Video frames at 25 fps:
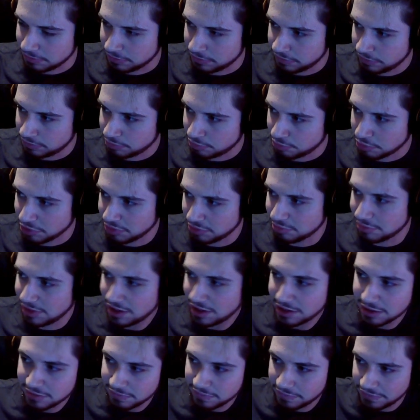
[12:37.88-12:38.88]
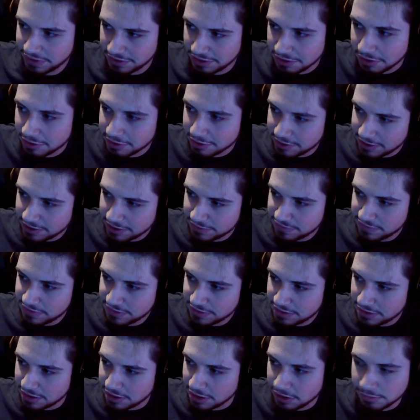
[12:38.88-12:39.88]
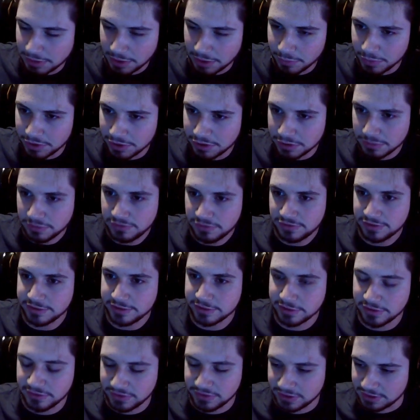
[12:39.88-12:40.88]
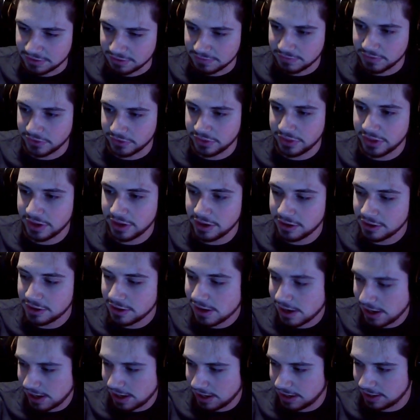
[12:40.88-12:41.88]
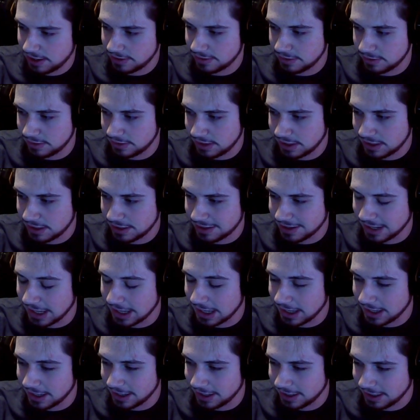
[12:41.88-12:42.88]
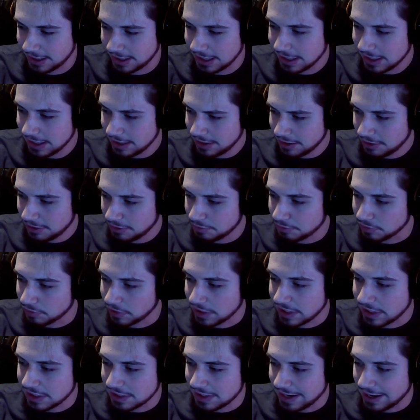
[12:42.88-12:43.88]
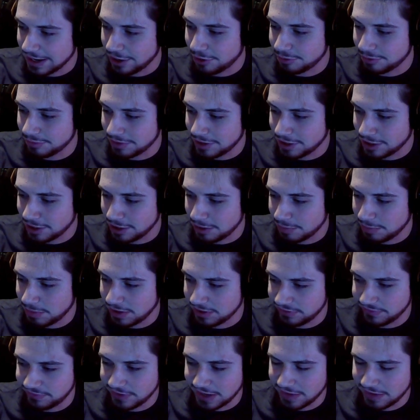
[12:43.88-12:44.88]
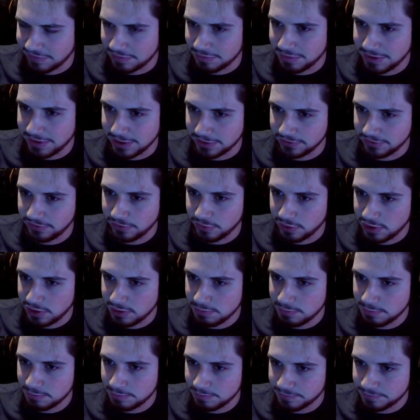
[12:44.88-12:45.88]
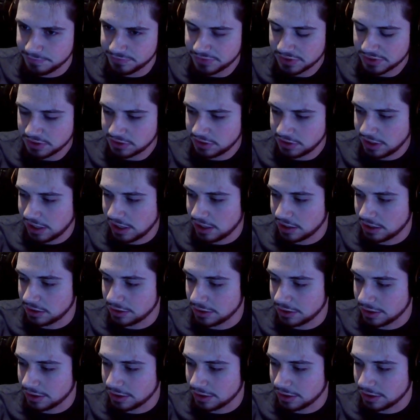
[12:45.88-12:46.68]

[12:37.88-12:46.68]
put my VR headset on my windowsill because it could fit there, and then I laid down my PS5 and PS3, and